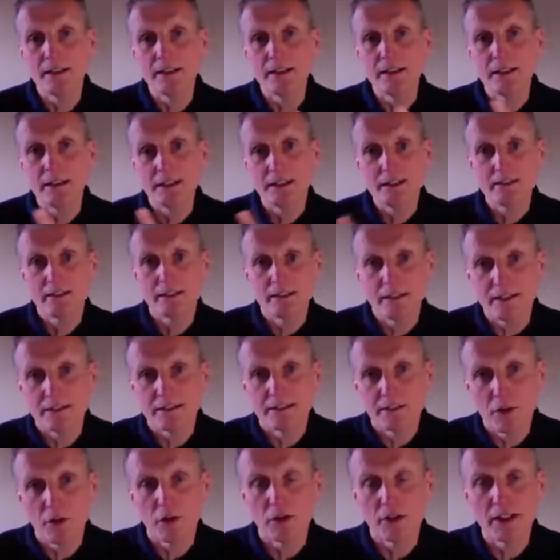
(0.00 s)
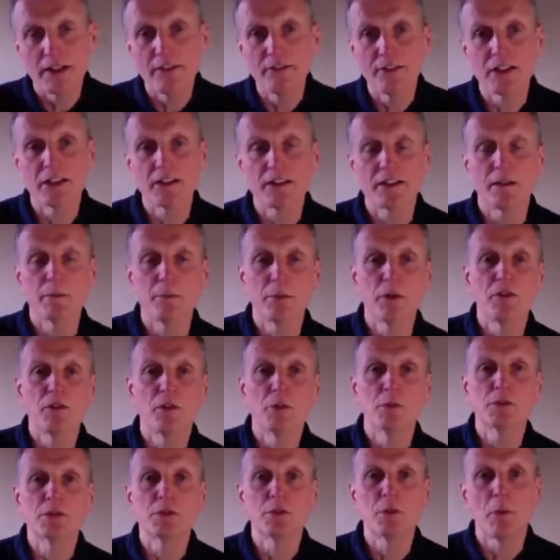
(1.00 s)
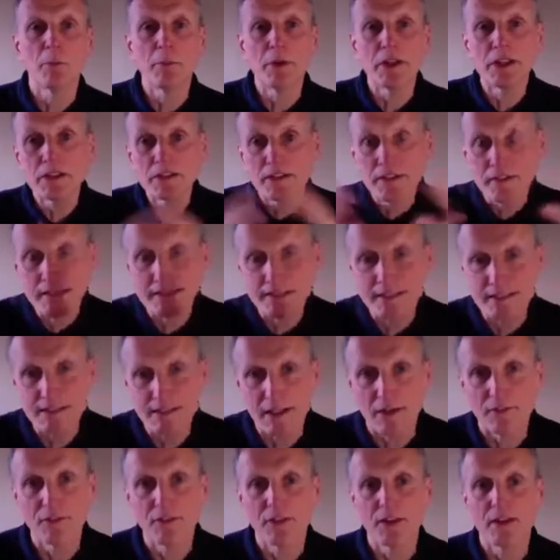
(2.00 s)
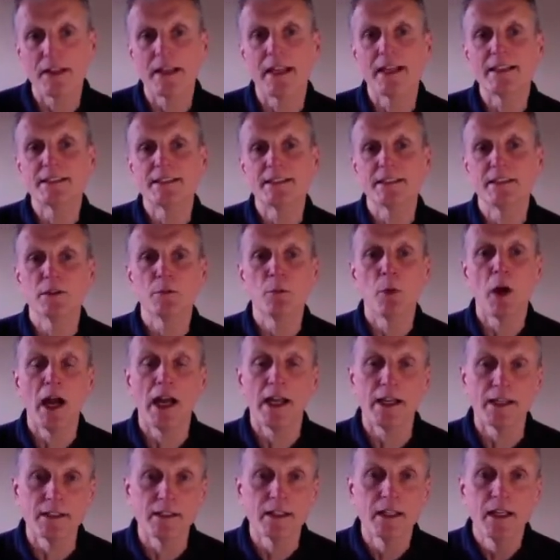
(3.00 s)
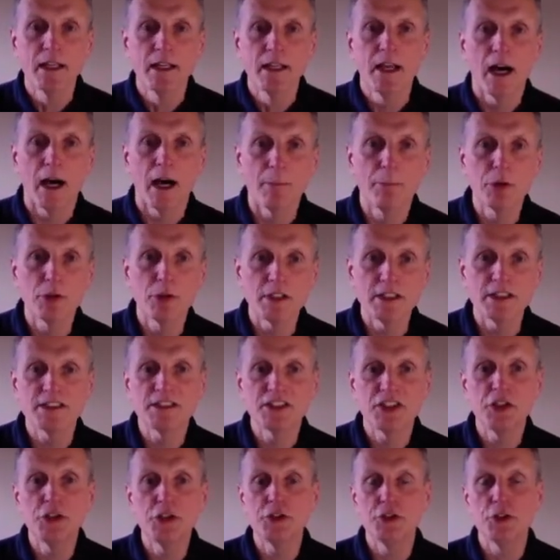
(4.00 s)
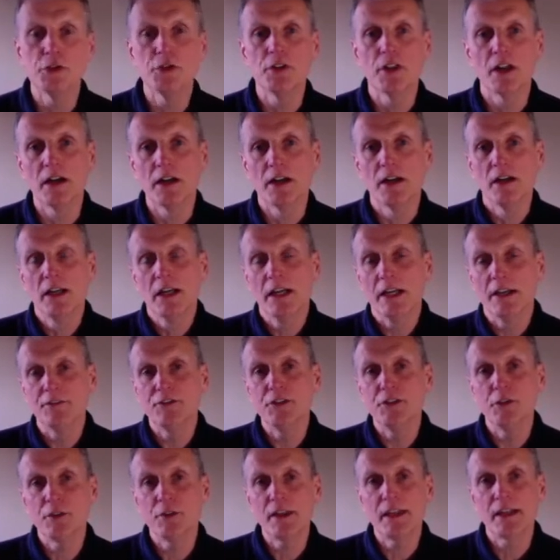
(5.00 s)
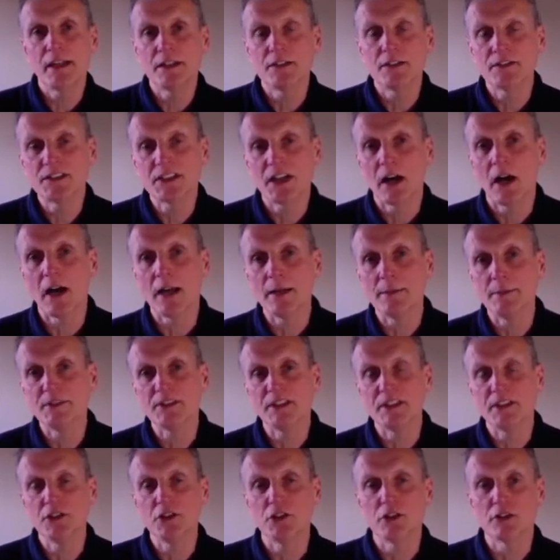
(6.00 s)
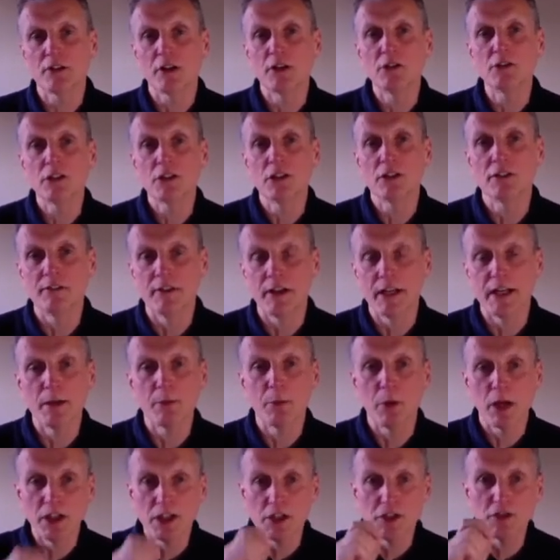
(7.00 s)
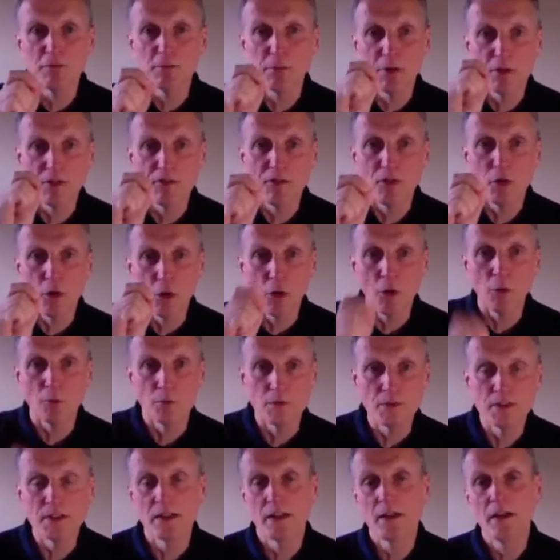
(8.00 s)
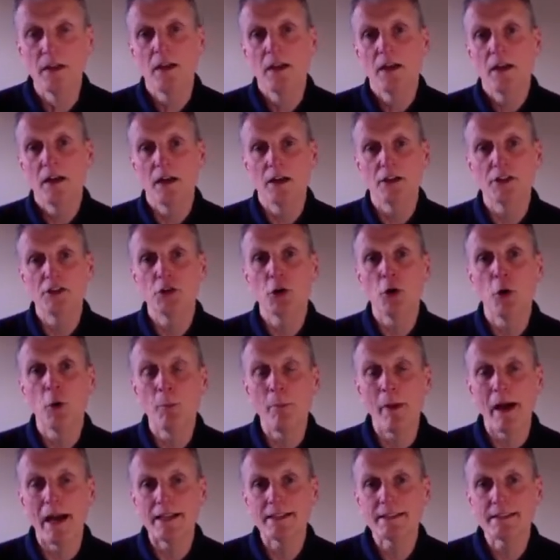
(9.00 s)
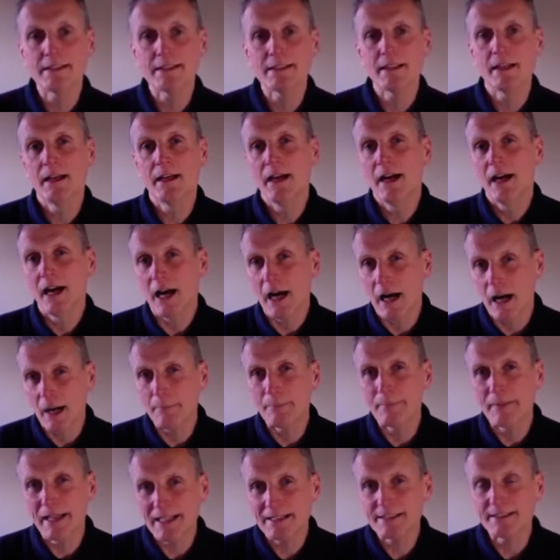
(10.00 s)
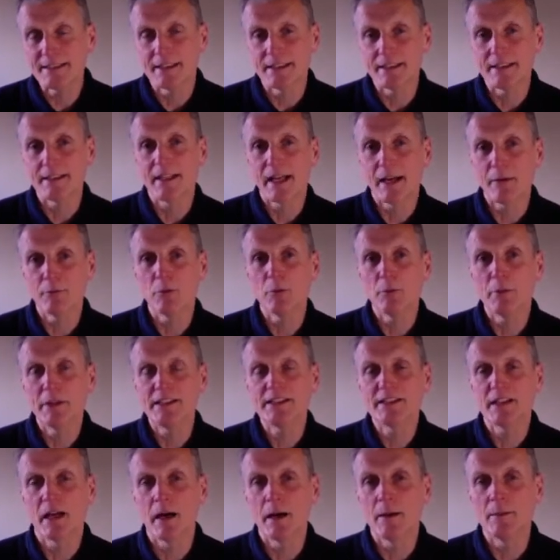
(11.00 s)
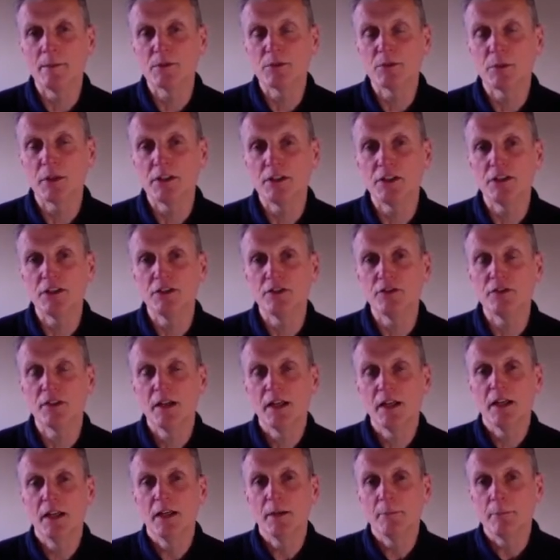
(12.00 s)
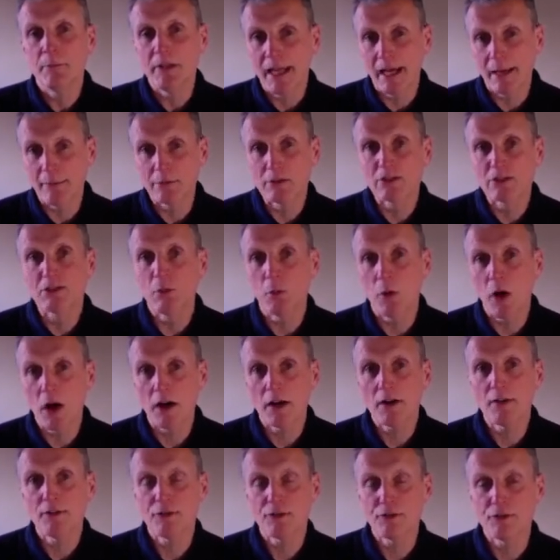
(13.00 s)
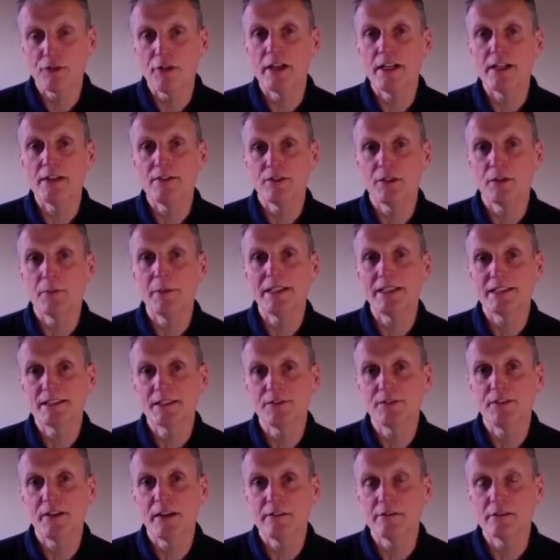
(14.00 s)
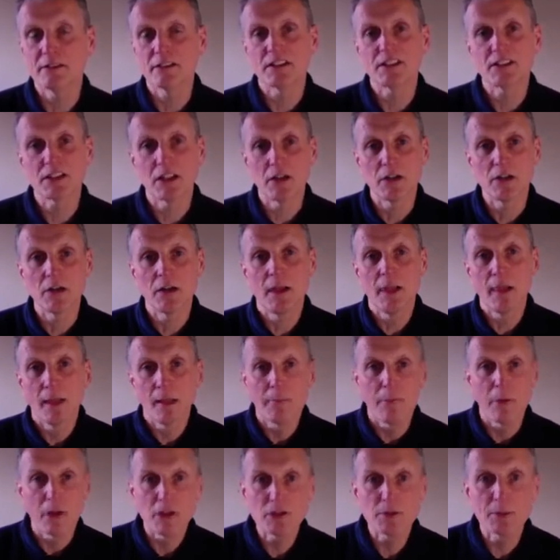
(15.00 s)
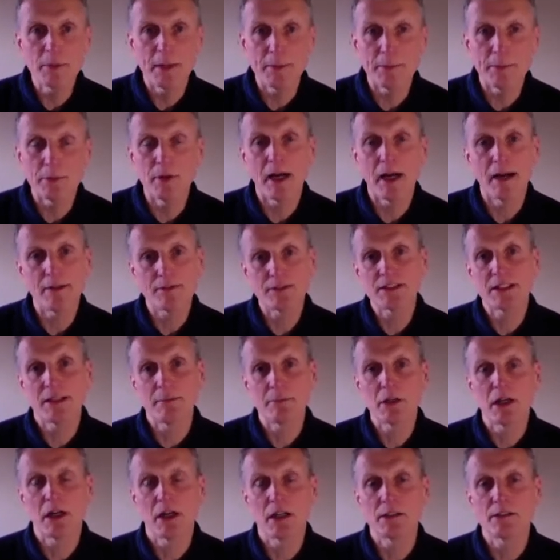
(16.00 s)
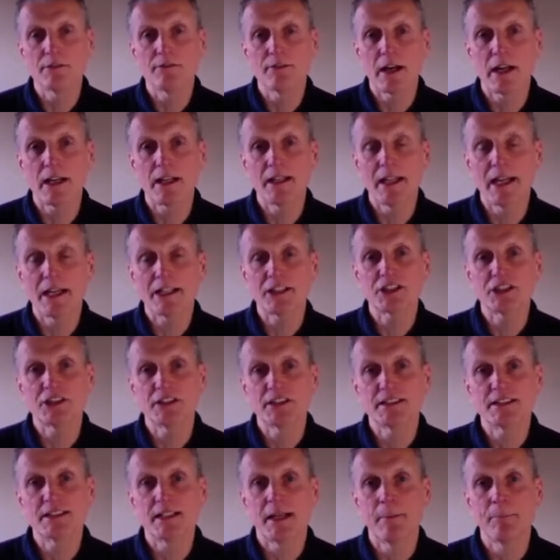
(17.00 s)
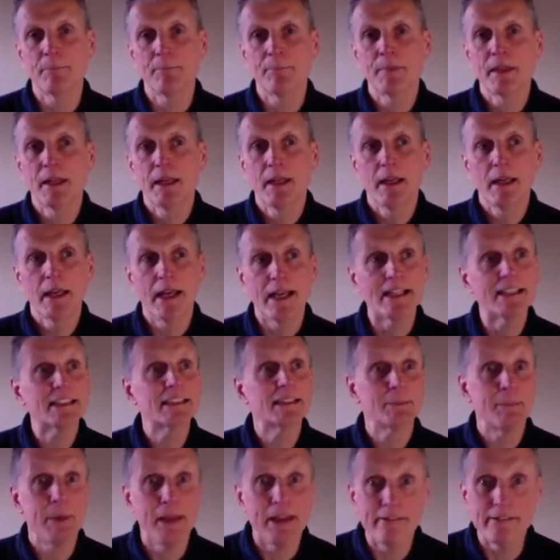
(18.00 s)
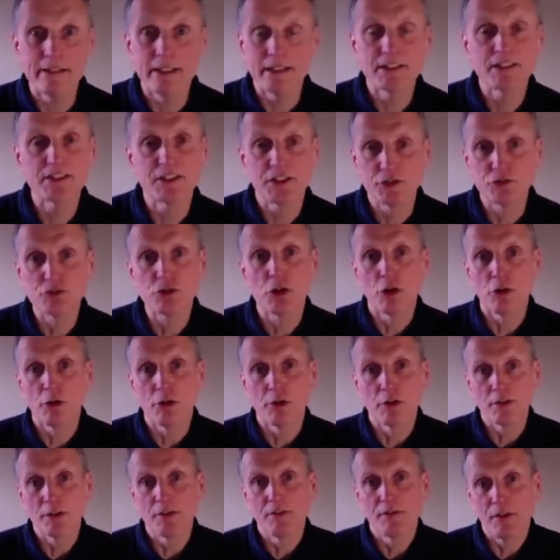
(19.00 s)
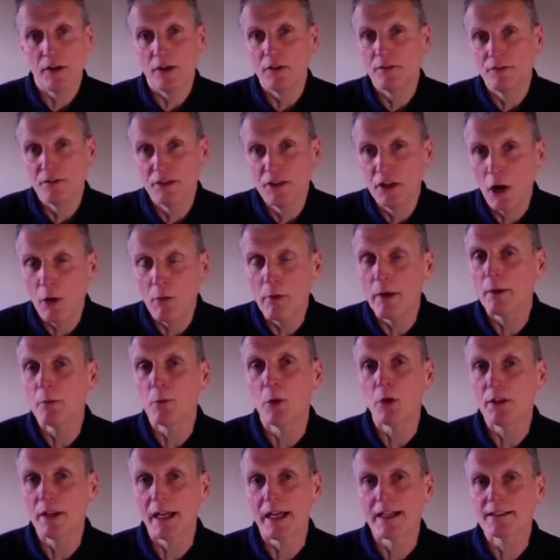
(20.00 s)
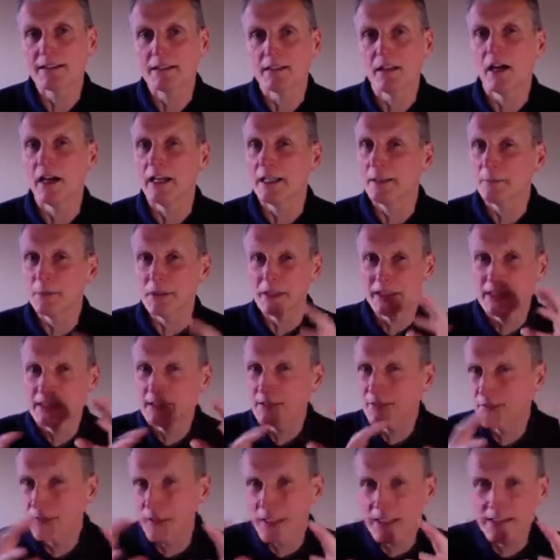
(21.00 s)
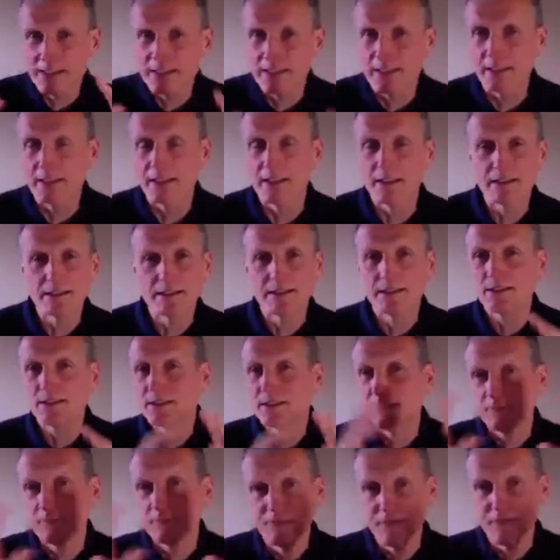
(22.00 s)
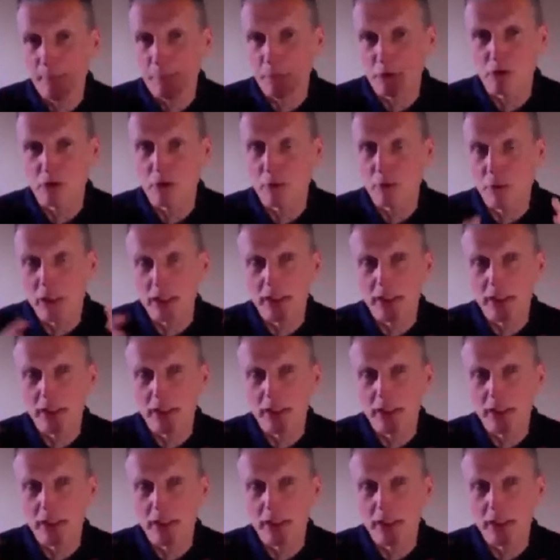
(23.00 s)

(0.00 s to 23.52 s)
is not giving us the performance we want because of this stuff that gets in the way. And I put it to you that if you think of times in your own career where you've performed at your best, I'm guessing that would be times when you've been able to work free from interference. So most people have some kind of recollection, some experience to draw on of knowing what that's like, but it's fleeting, it's ephemeral.